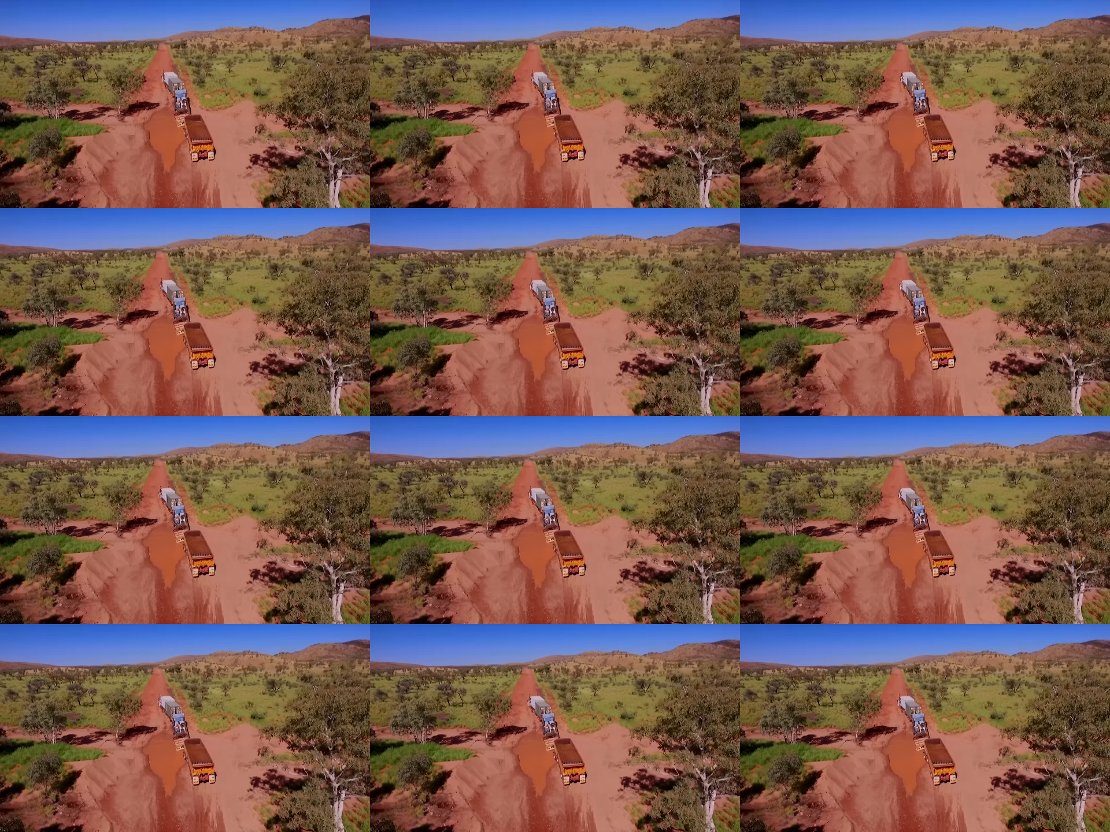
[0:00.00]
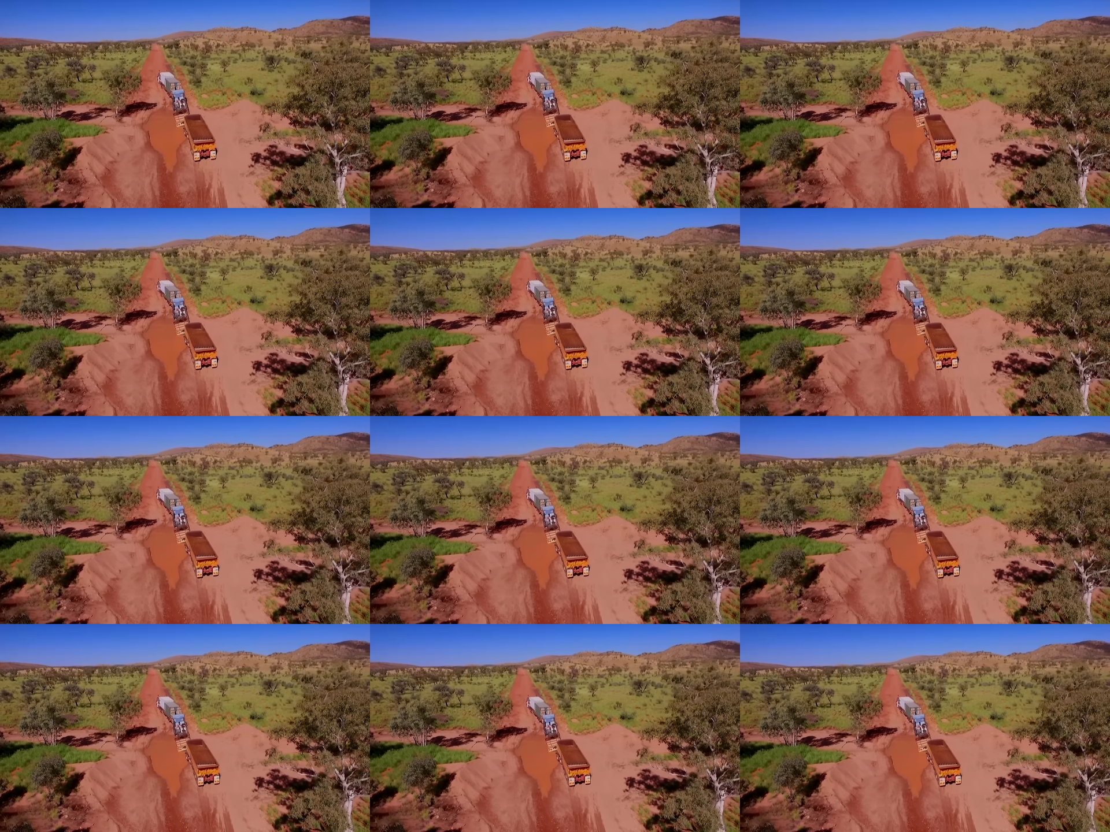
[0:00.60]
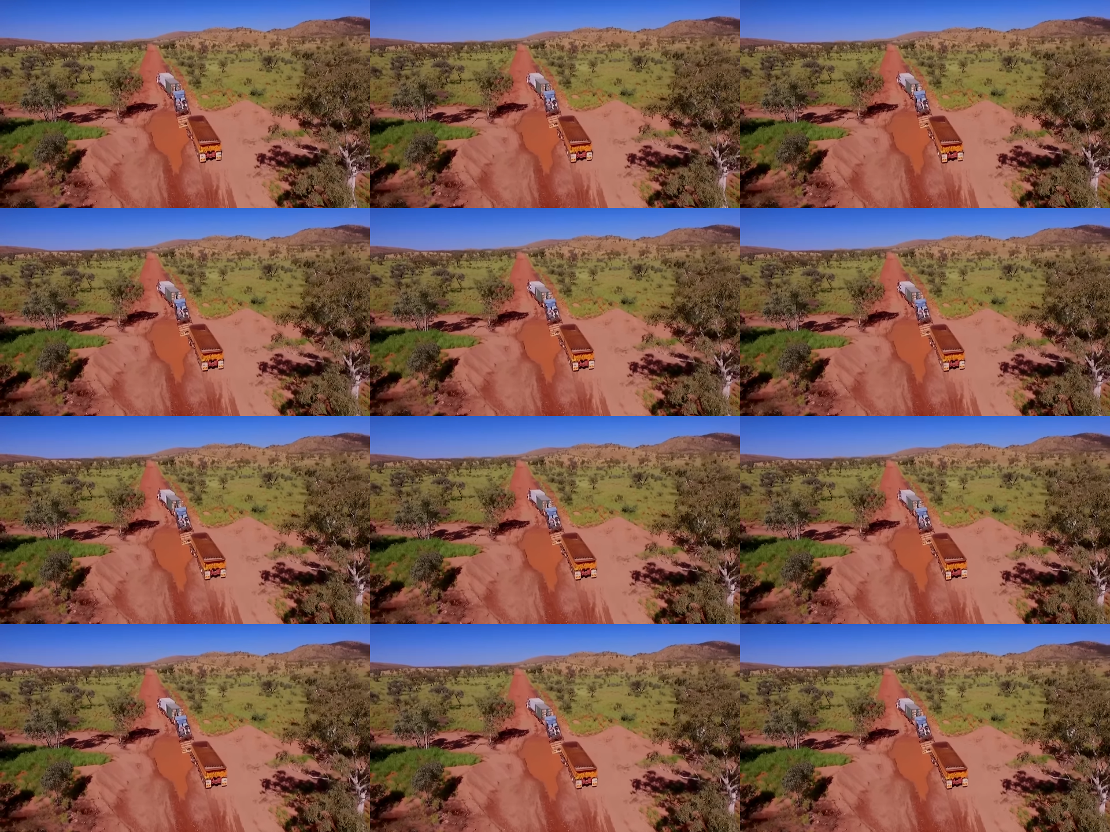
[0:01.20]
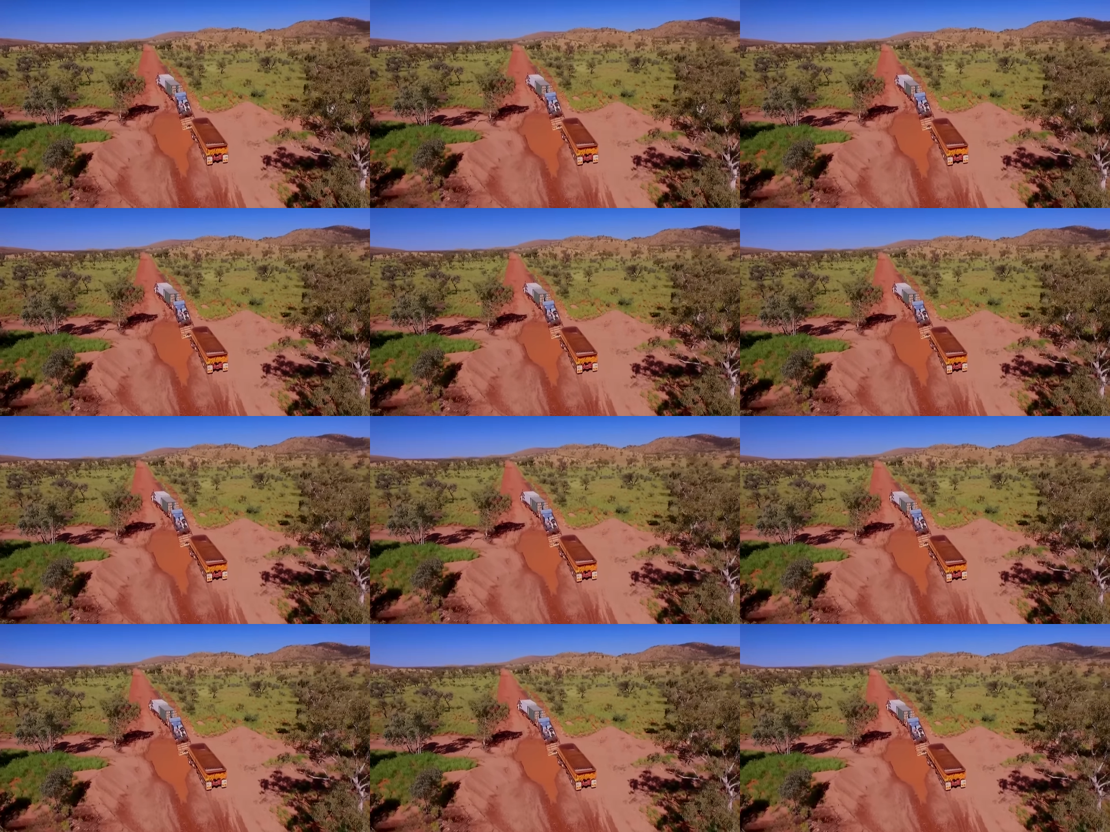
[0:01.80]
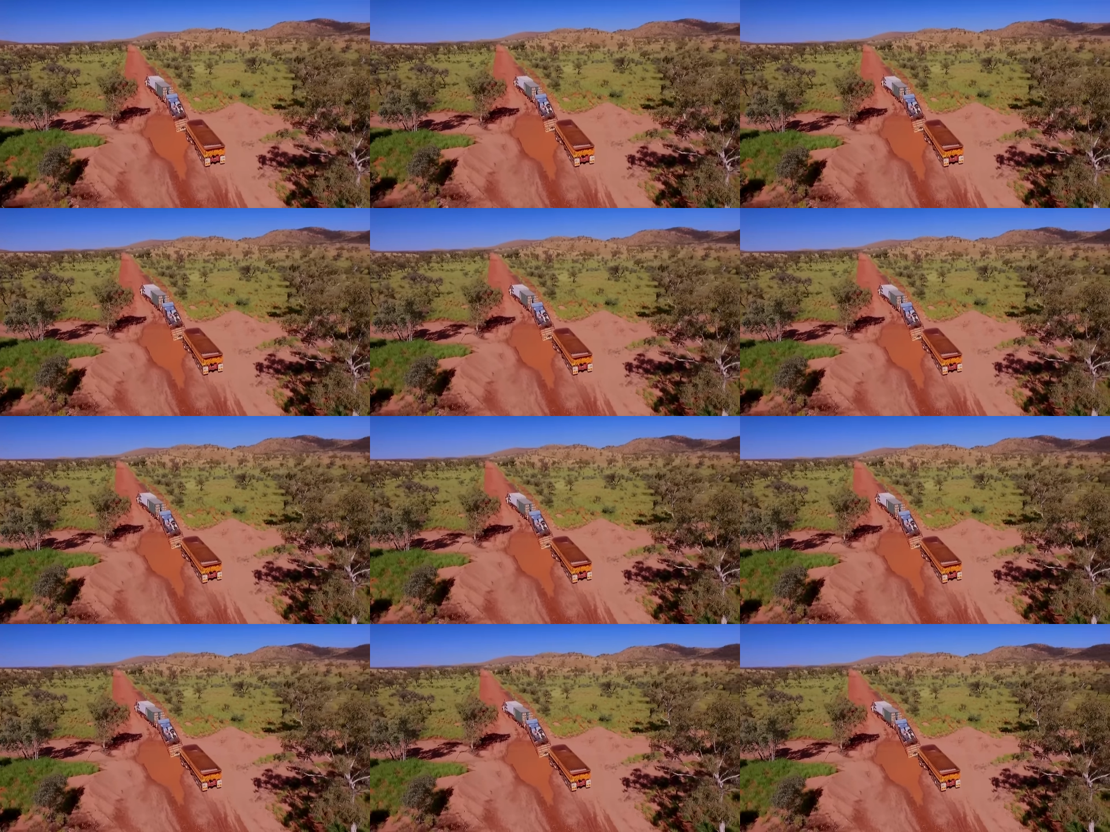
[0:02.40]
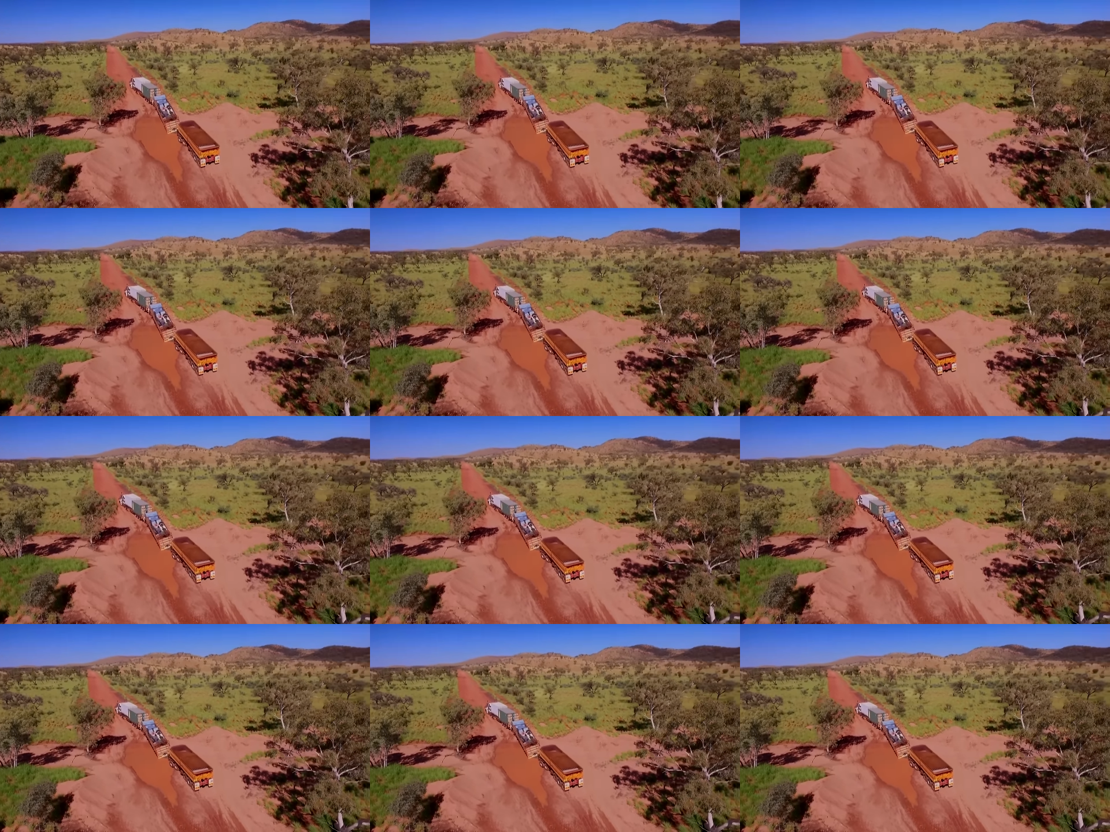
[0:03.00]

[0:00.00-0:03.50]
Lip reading: No face is visible, so there are no lips to read.